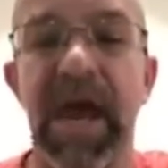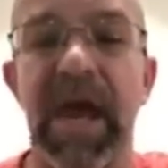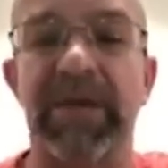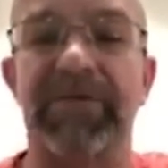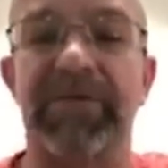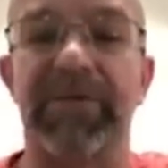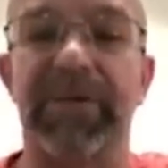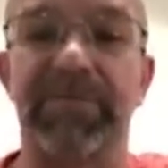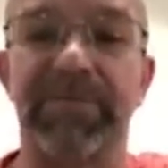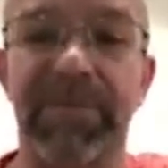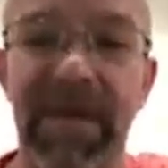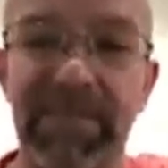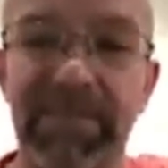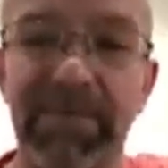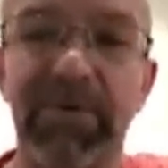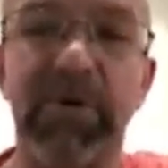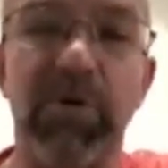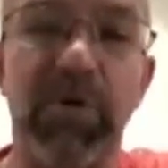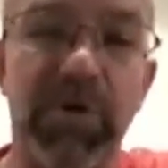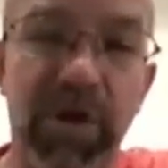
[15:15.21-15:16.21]
And for the
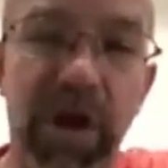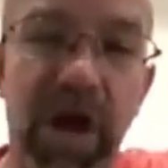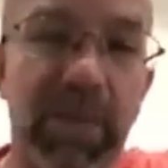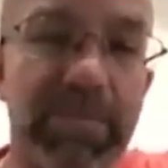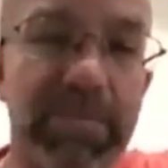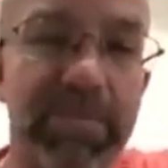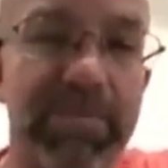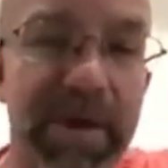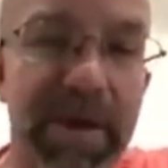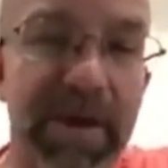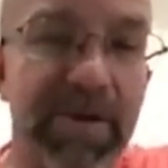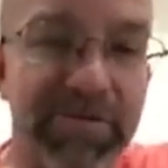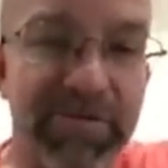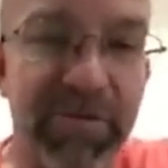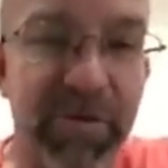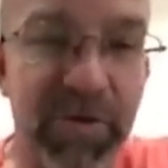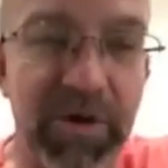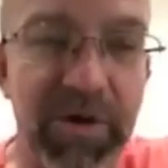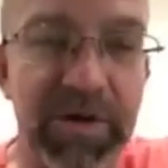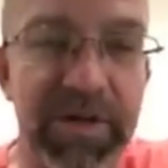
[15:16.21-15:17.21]
people who are not prepared
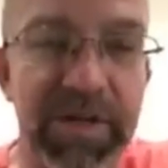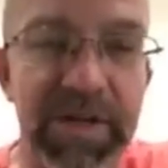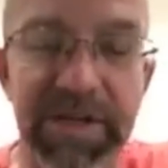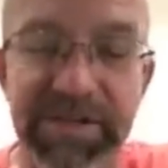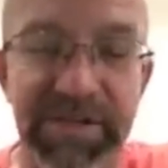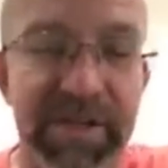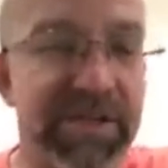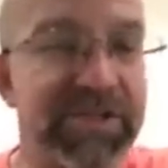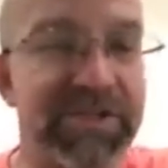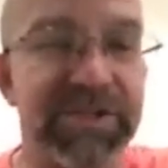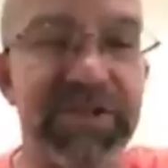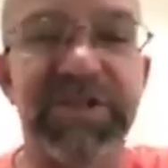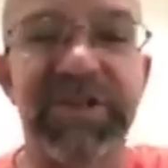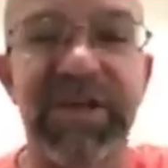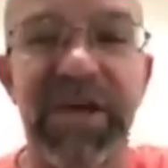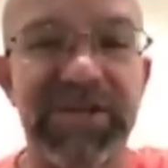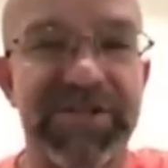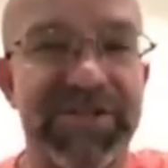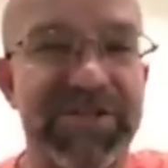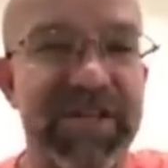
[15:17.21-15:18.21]
for it, it's not just going to
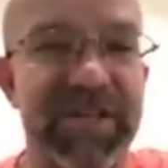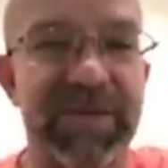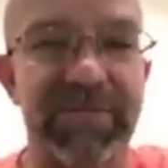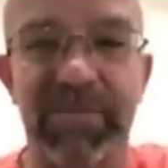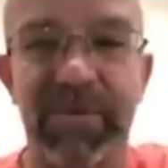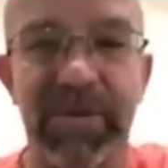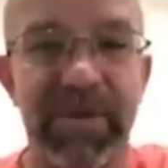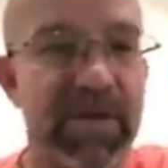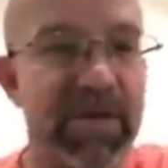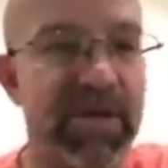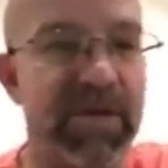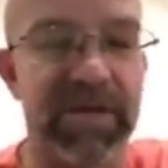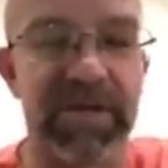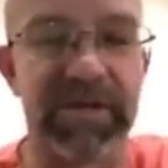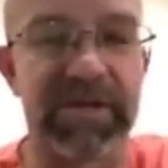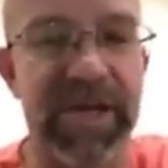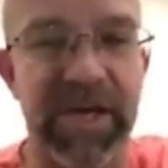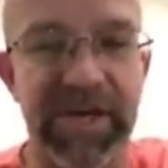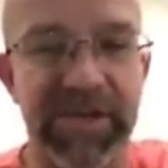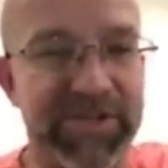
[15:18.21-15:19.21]
catch
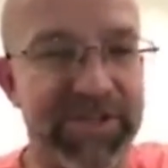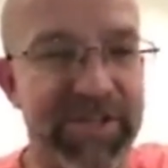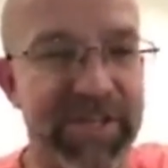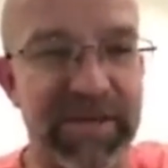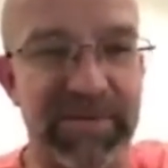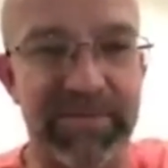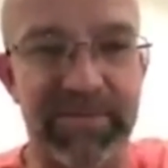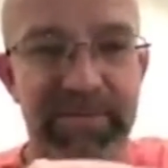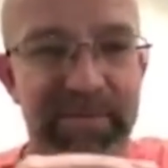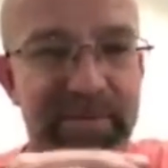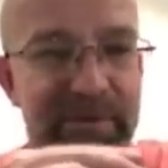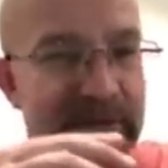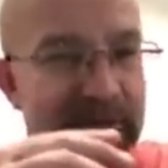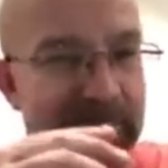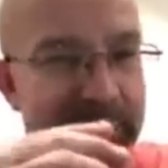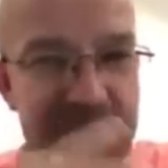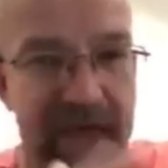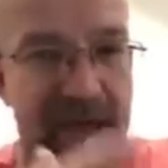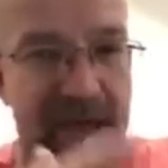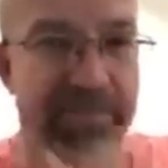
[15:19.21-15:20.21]
them in a
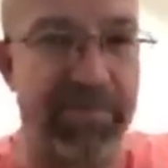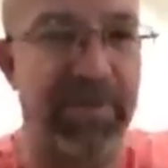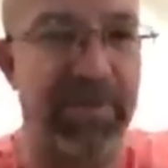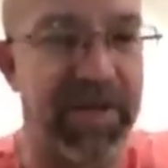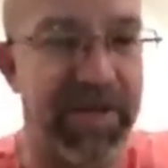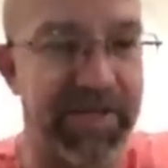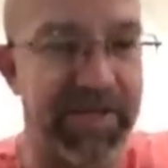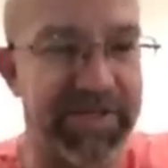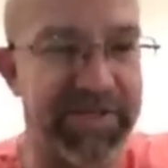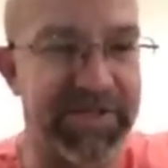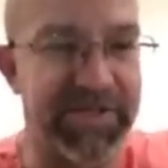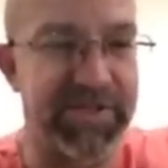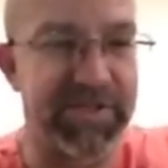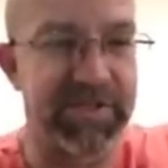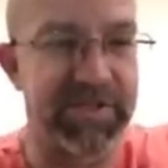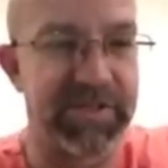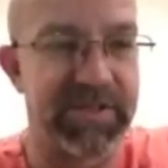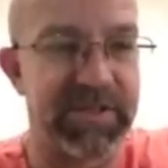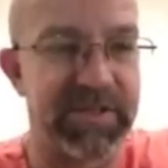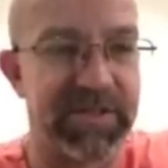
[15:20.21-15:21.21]
bad place.
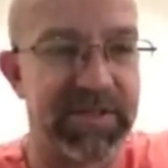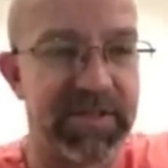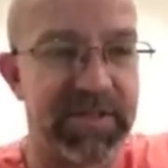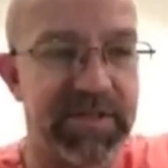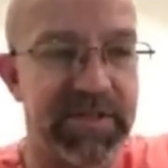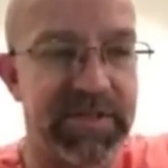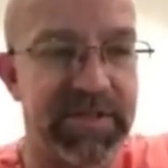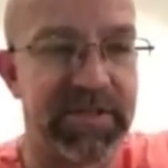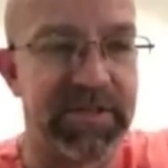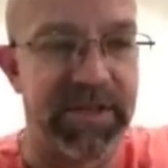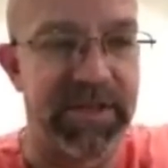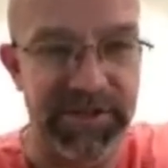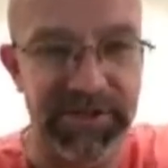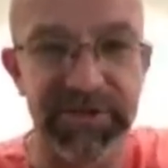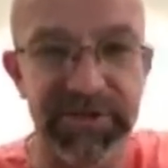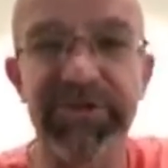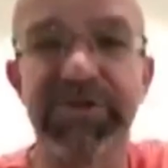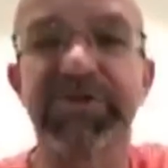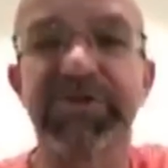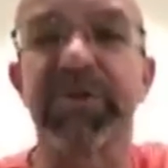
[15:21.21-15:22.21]
It's
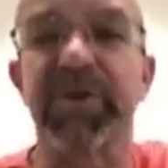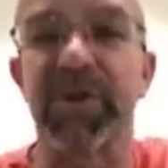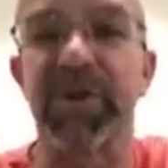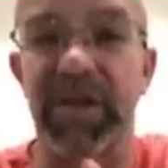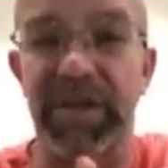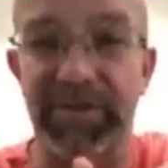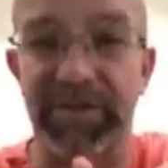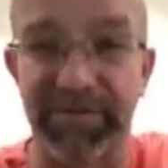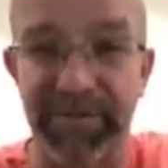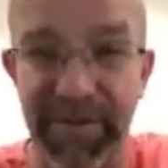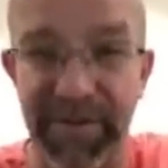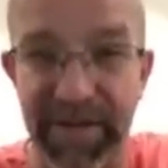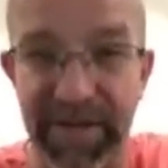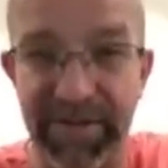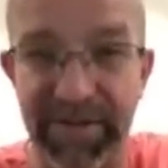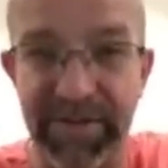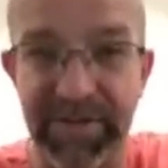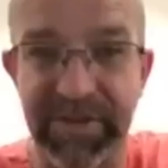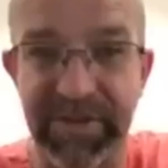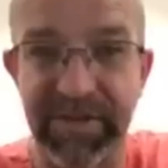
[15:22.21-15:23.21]
going to destroy a lot of
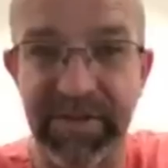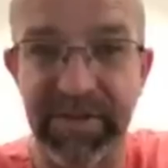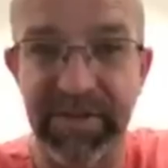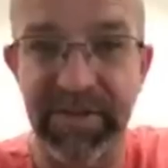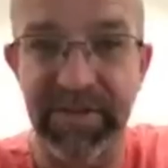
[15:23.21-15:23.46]
faith,